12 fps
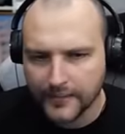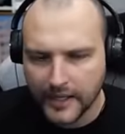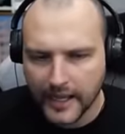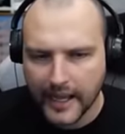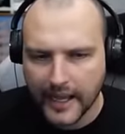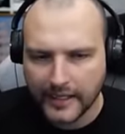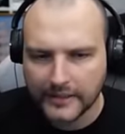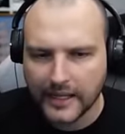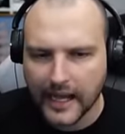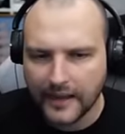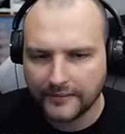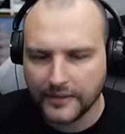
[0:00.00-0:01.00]
and
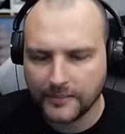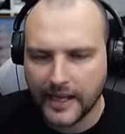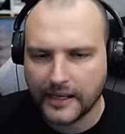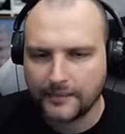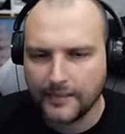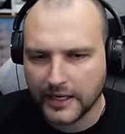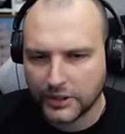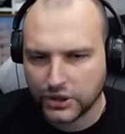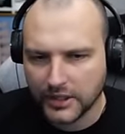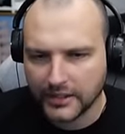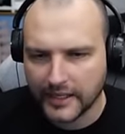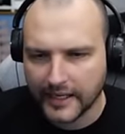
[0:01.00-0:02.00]
I will make
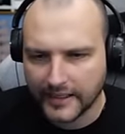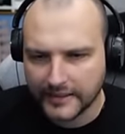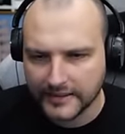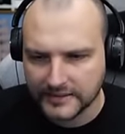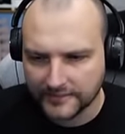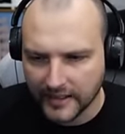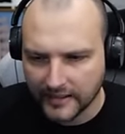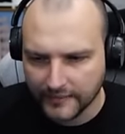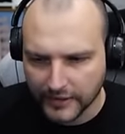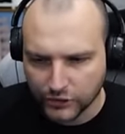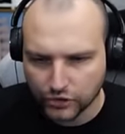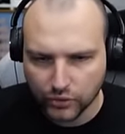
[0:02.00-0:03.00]
pressure like this very
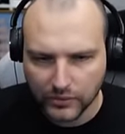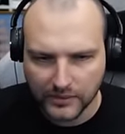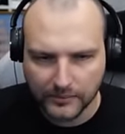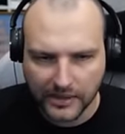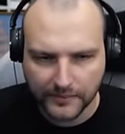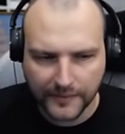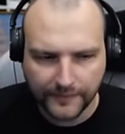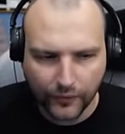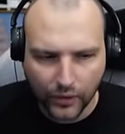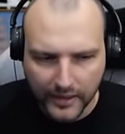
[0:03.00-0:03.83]
very soon. But before